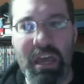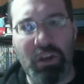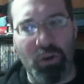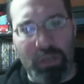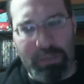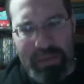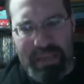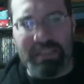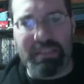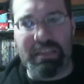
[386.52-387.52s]
early
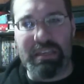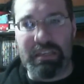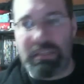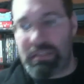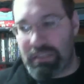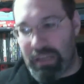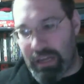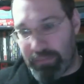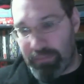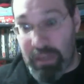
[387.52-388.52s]
PCs,
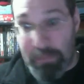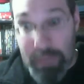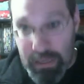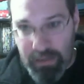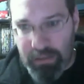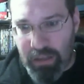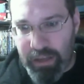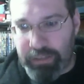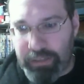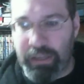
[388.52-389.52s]
the Amiga
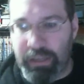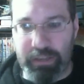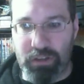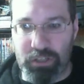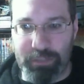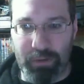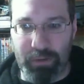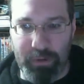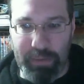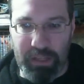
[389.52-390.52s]
line, like I talked about
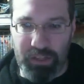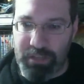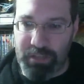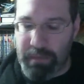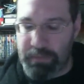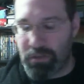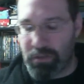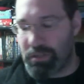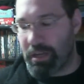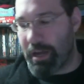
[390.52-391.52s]
in one of my Lost Gem
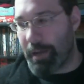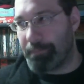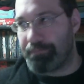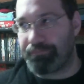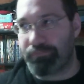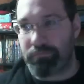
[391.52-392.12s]
episodes. And